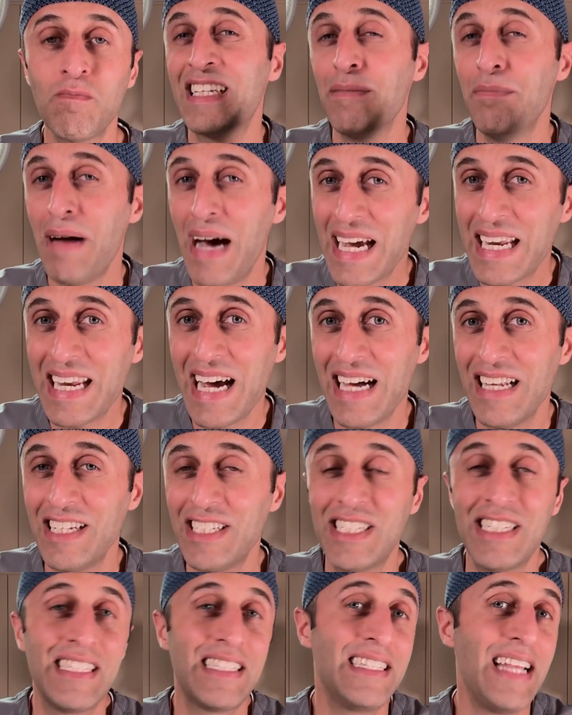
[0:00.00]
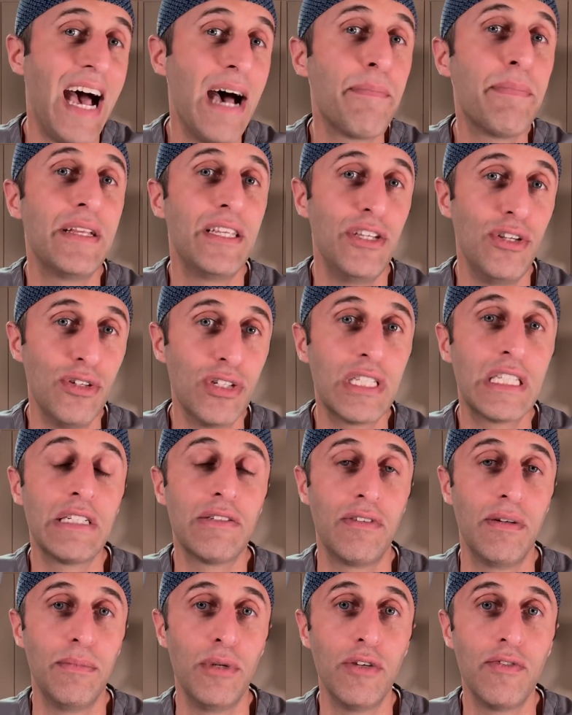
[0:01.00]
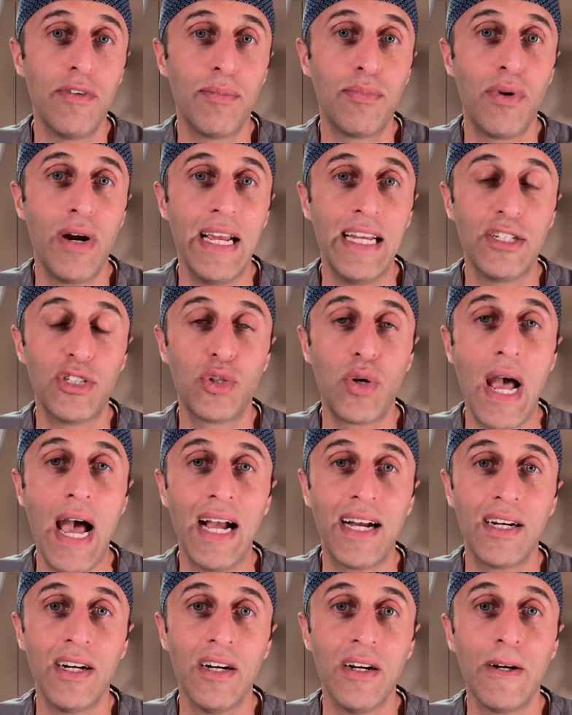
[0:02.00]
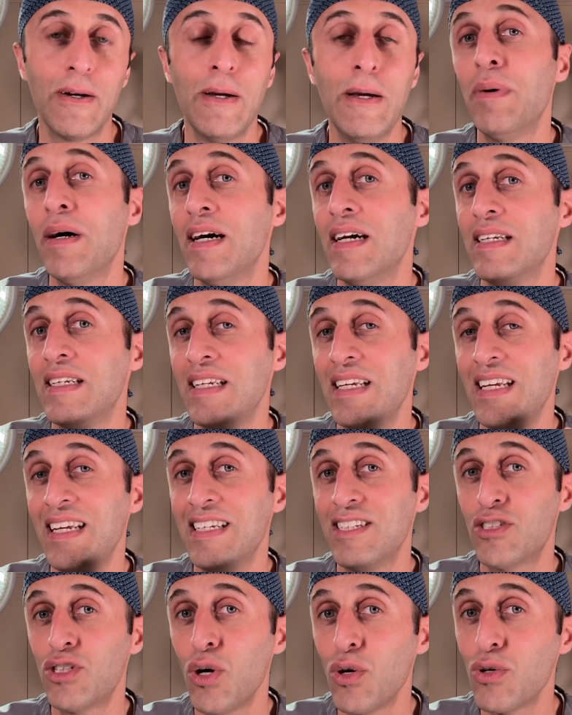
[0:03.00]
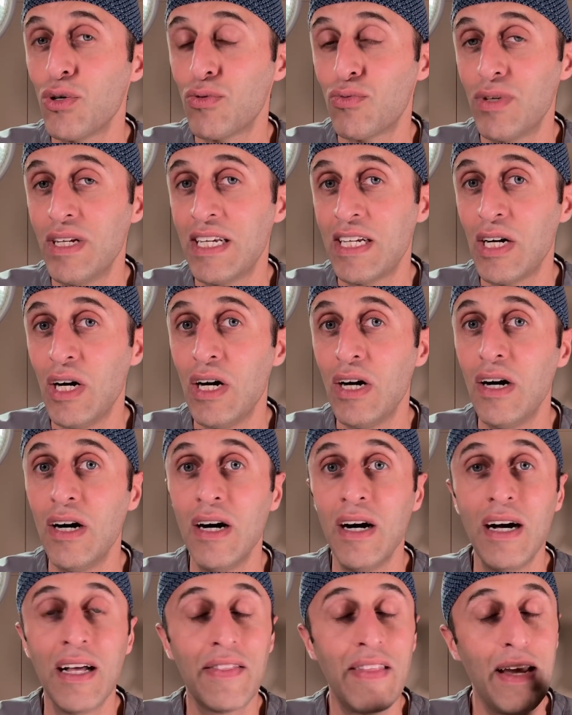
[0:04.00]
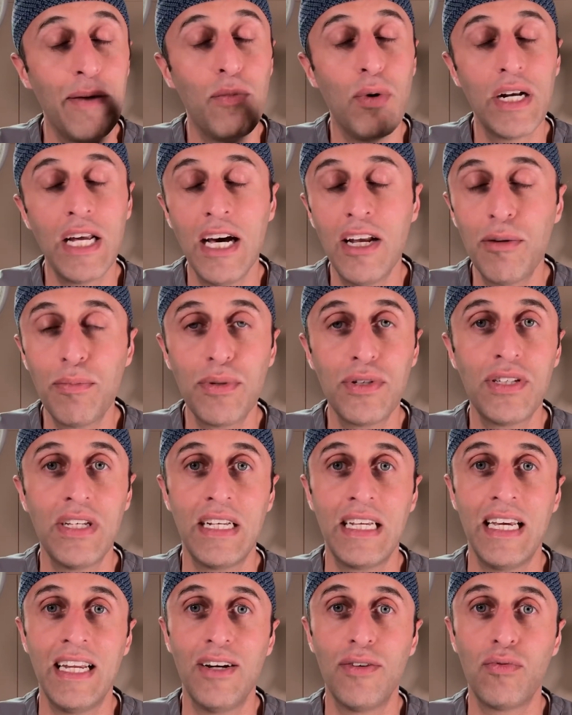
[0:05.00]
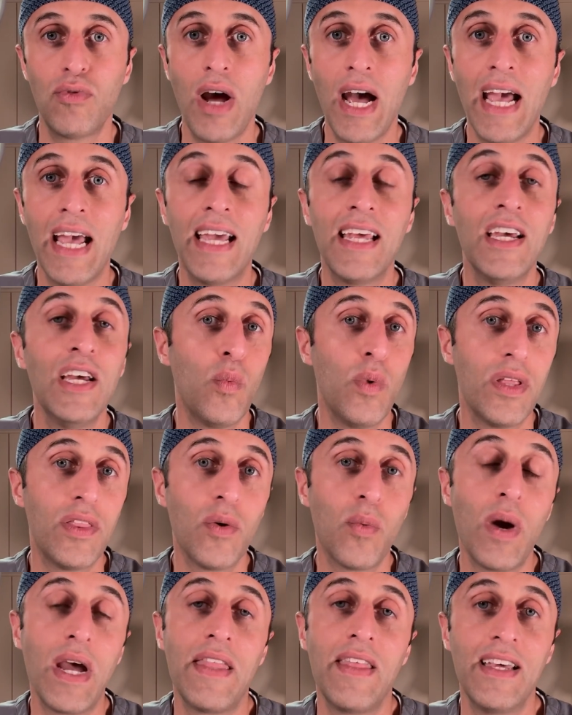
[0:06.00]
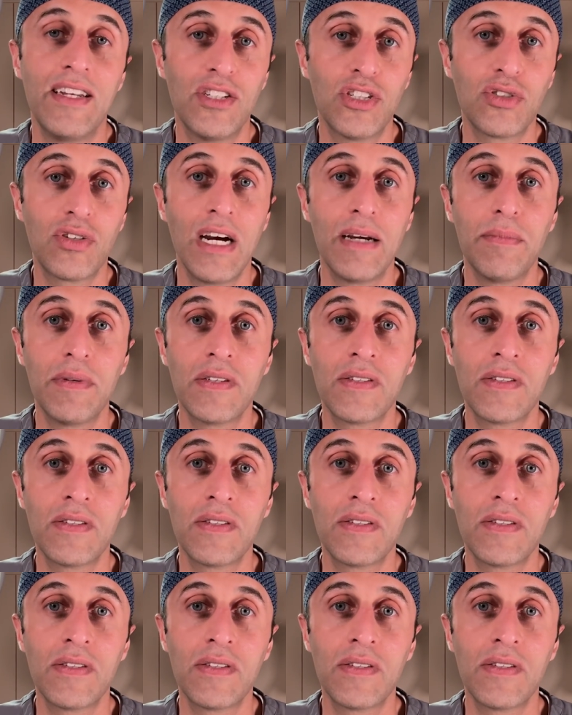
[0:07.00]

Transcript: To my knowledge, it has not been used to remove a brain tracker, but in Total Recall, they 100% get it right with the way they describe the